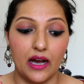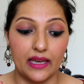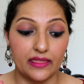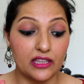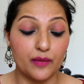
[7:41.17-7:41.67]
I
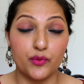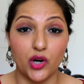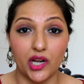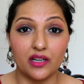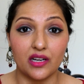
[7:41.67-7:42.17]
think the
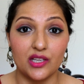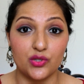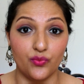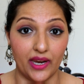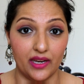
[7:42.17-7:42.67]
product is
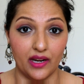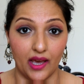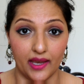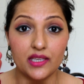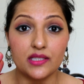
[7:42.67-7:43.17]
very
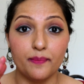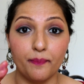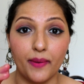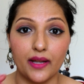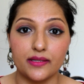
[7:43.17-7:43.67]
nice,
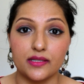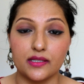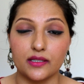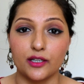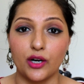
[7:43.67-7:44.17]
but
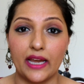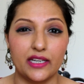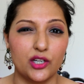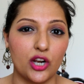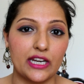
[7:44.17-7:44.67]
uh, I
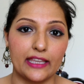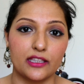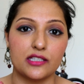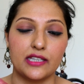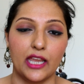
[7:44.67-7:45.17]
did not like the
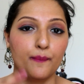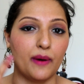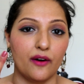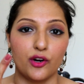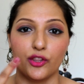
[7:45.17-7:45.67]
staying
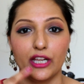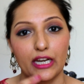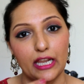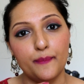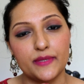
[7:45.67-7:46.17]
power on the
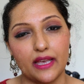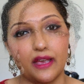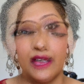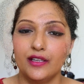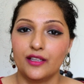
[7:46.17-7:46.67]
lips.
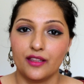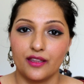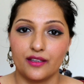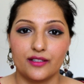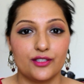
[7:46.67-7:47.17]

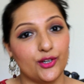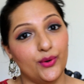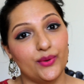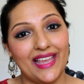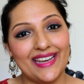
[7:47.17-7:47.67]

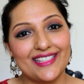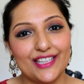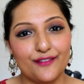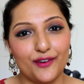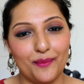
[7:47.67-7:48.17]
So that is
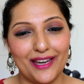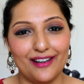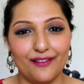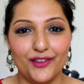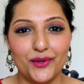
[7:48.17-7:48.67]
it for my
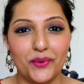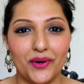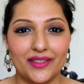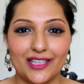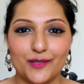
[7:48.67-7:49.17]
review
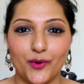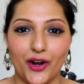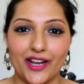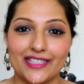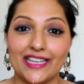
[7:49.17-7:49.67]
on this
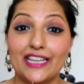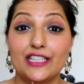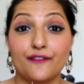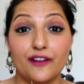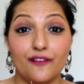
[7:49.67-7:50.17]
product and
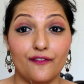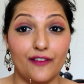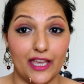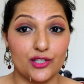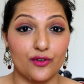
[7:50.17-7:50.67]
different
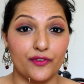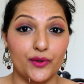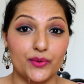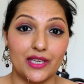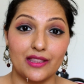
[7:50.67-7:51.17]
ways of
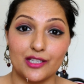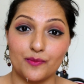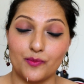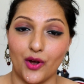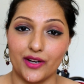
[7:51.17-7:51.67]
using
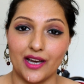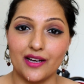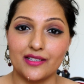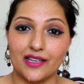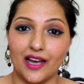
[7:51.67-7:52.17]
this
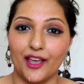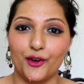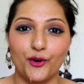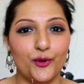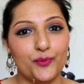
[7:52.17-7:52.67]
product. I
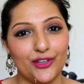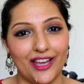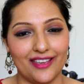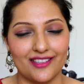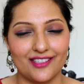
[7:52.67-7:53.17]
hope you
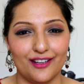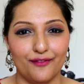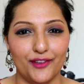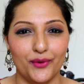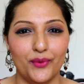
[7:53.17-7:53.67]
like this
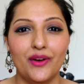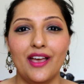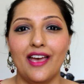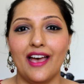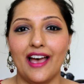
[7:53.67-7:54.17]
review
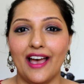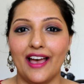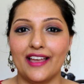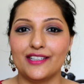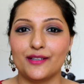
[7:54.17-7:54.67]

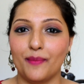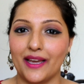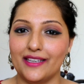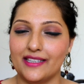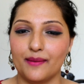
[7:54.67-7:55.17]
and
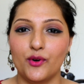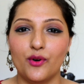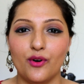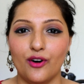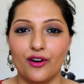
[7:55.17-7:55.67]
my demo
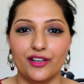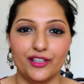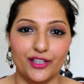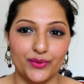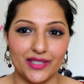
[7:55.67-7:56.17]
on
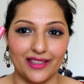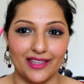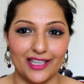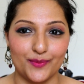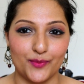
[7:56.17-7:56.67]
using
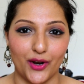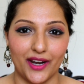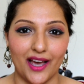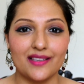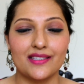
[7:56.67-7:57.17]
these
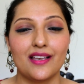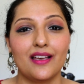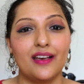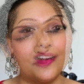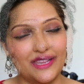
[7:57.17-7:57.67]
products.
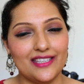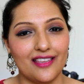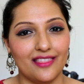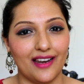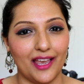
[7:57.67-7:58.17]
Please
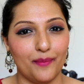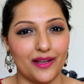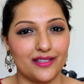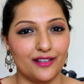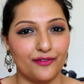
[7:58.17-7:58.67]
hit the like
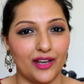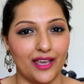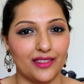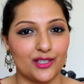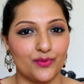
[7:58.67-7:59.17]
button if you
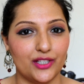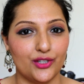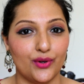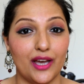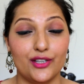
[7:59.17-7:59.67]
like this
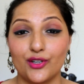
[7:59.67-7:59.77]
video and do